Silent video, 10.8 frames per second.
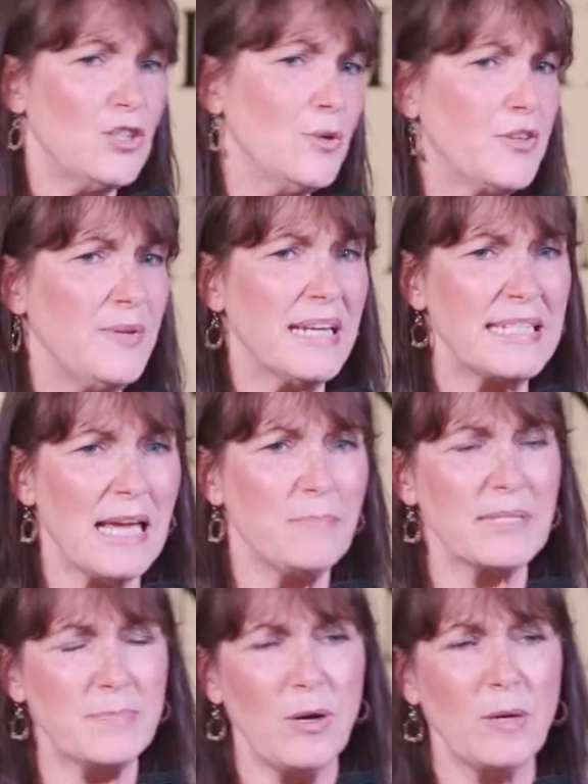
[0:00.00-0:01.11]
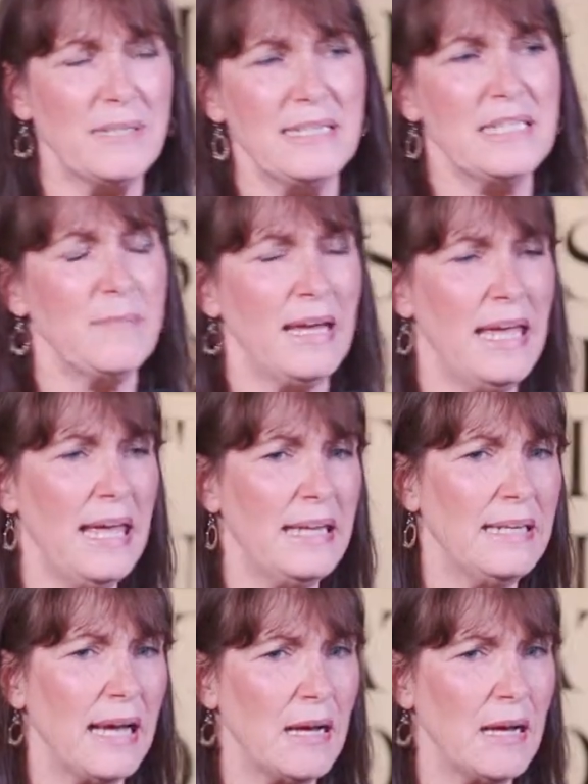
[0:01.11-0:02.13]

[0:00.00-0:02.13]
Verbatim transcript: Two or three examples popped into my head.